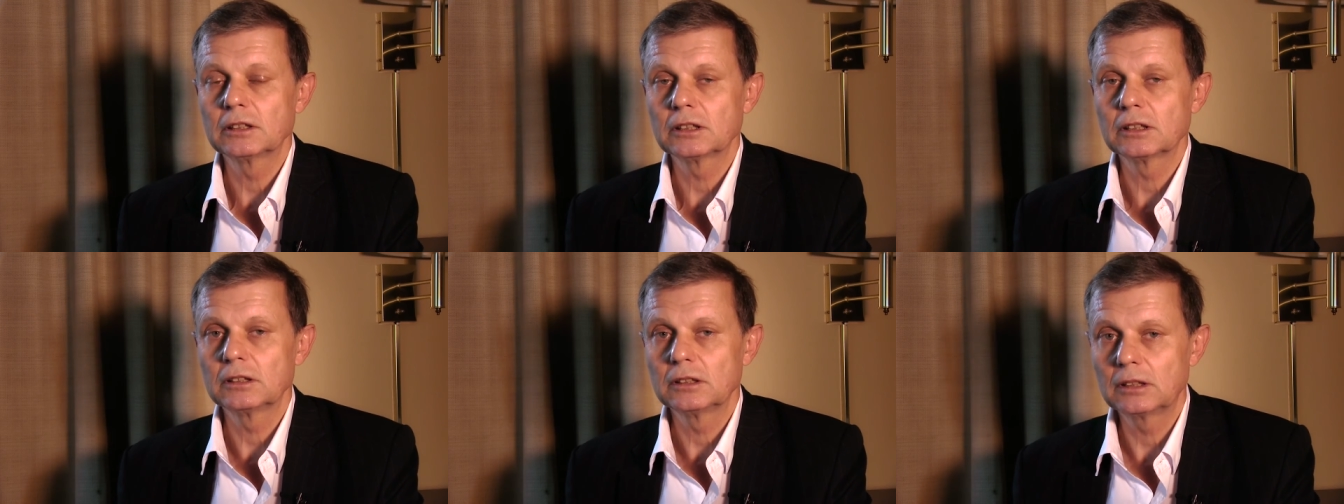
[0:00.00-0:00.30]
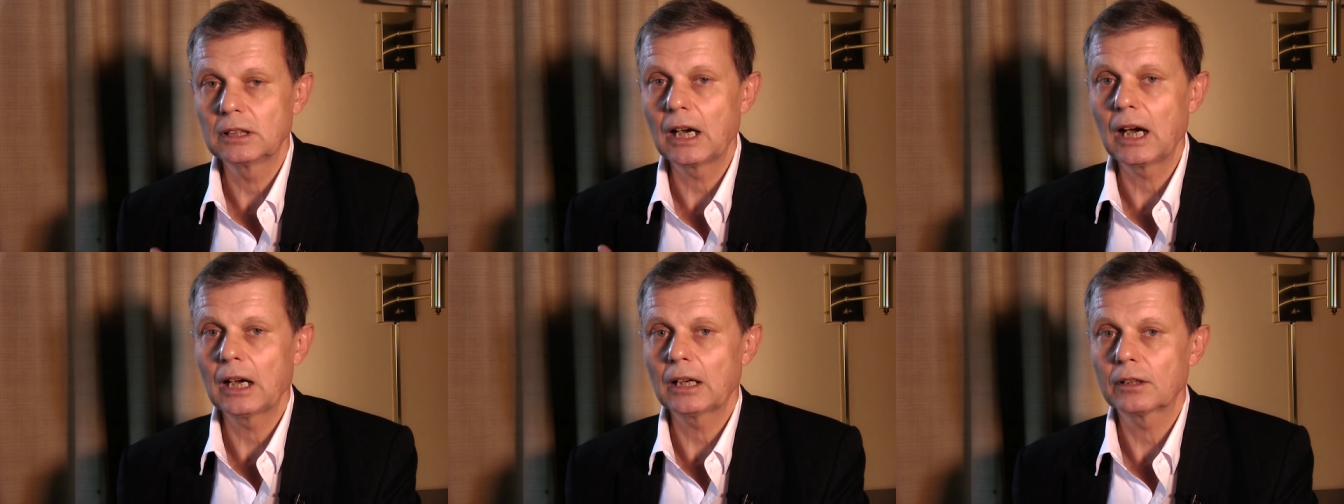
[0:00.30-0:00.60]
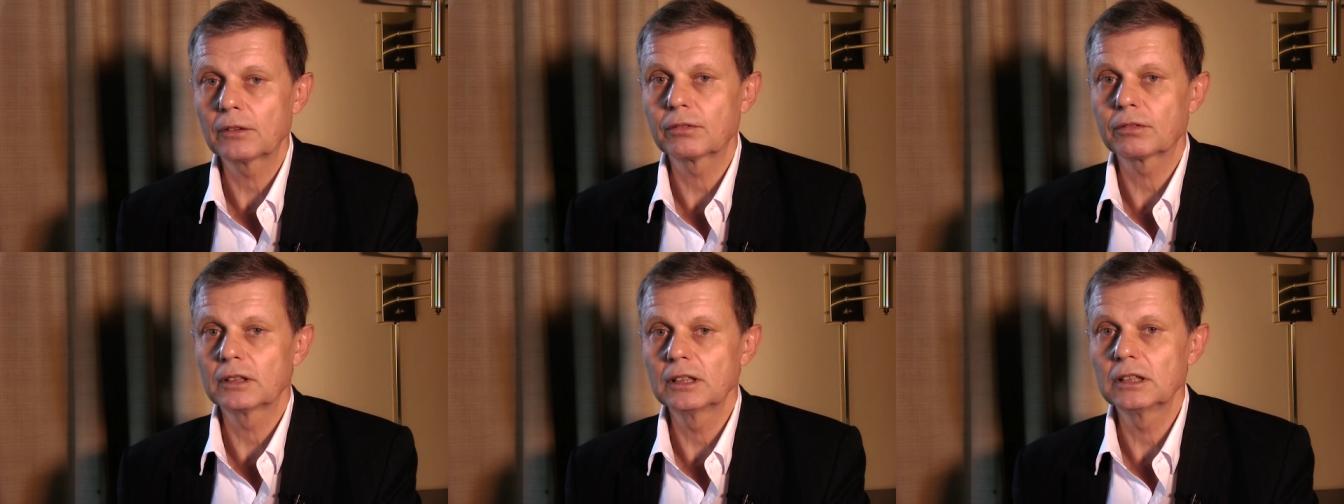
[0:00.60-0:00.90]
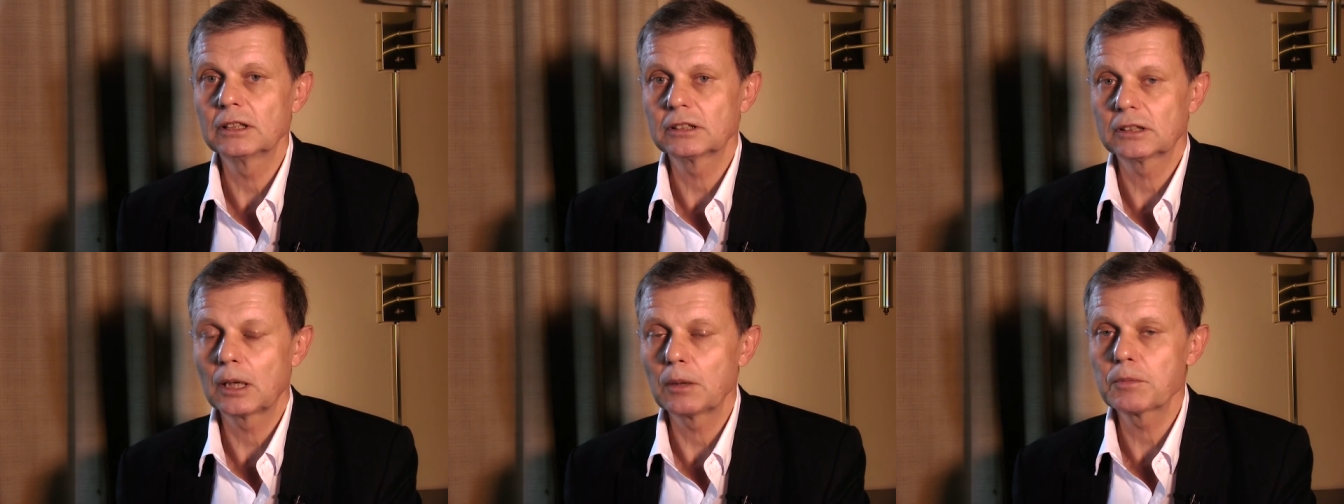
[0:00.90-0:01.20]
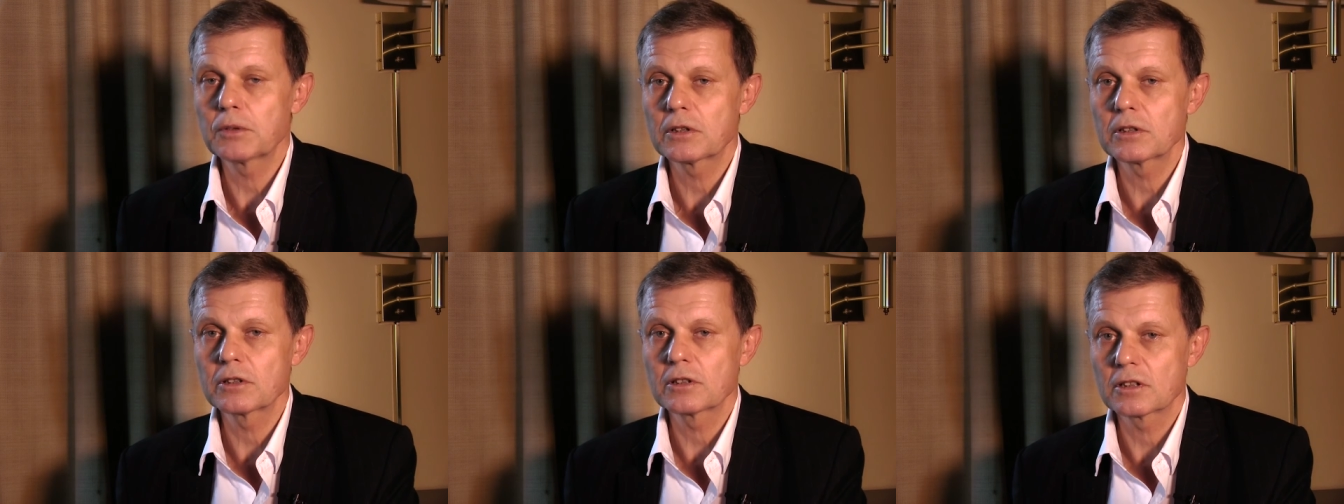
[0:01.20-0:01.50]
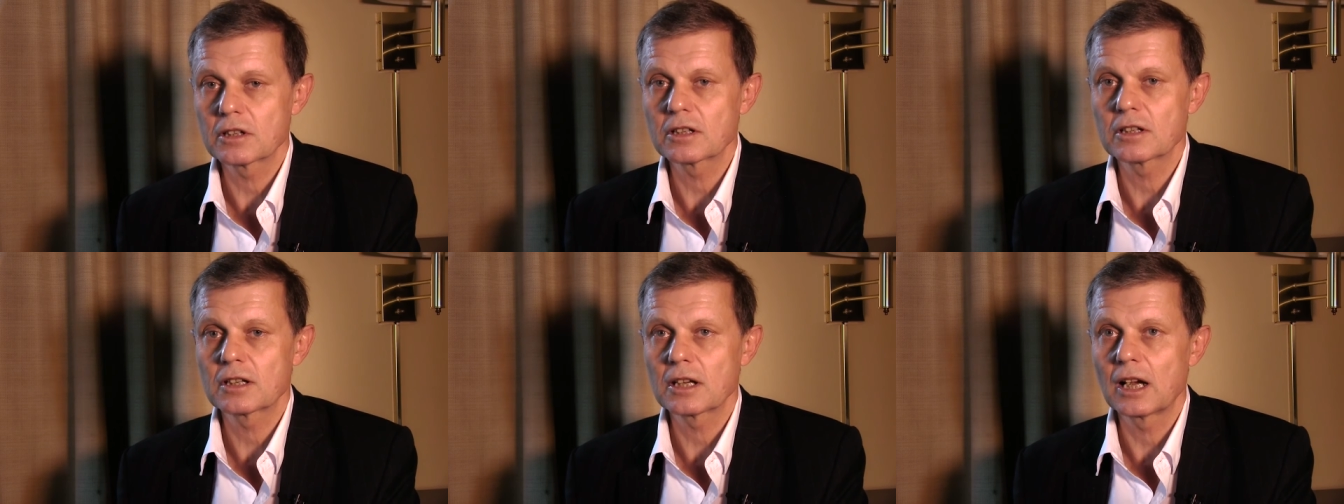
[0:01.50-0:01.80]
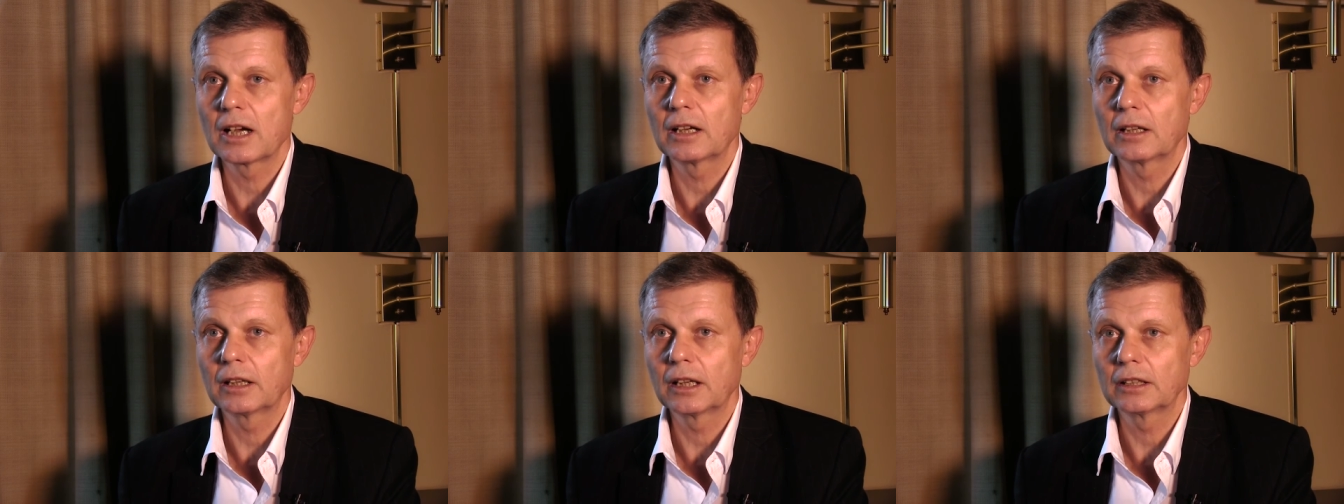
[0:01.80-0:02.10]
and data-free assumptions as
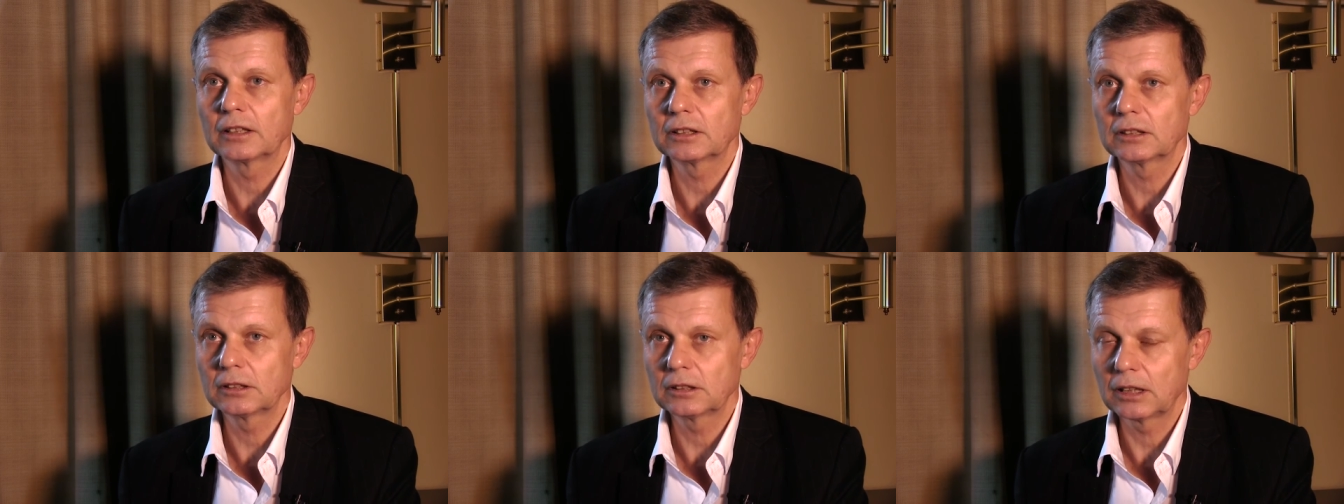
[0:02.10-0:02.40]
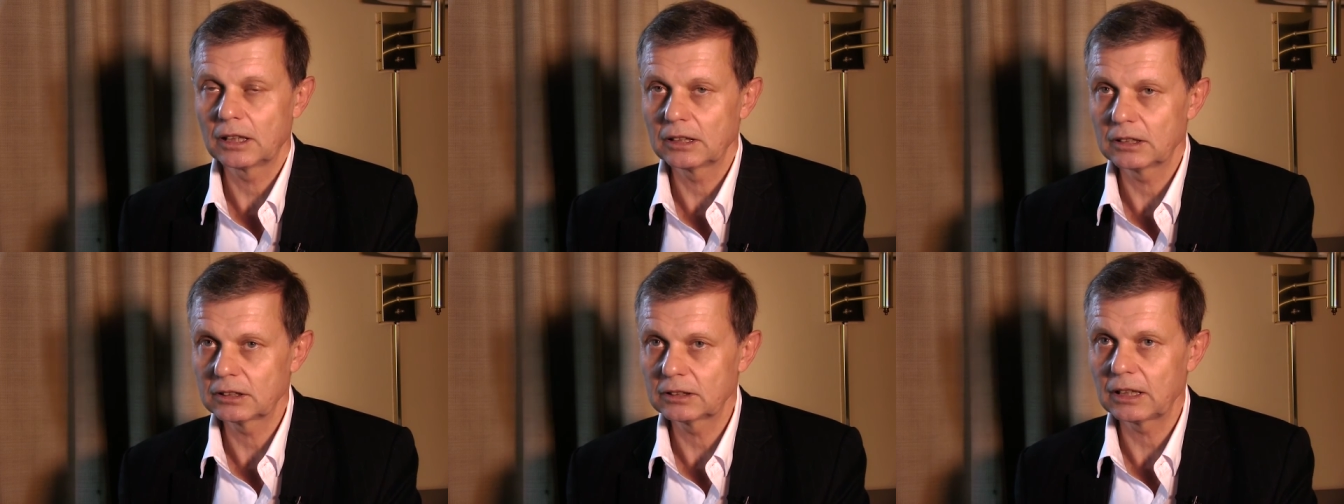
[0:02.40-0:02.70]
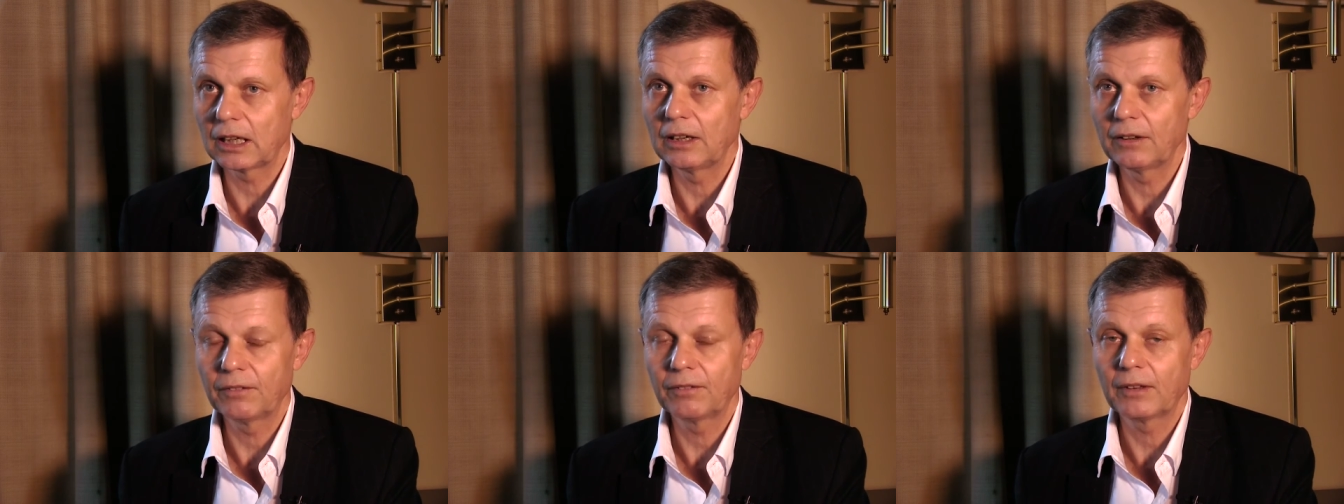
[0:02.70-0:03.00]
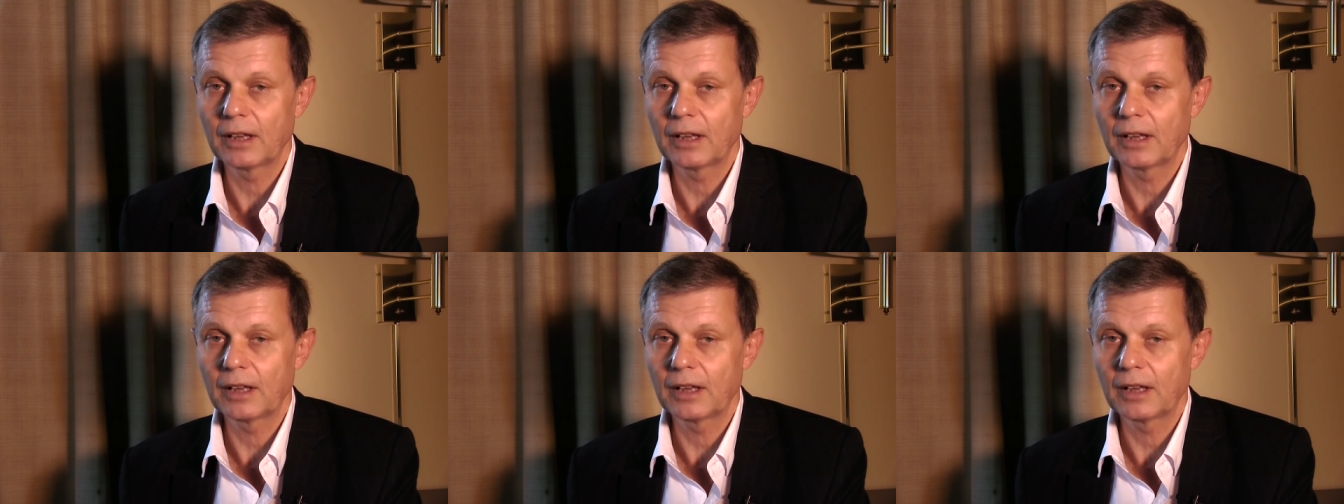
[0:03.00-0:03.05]
saying they're, they're safe.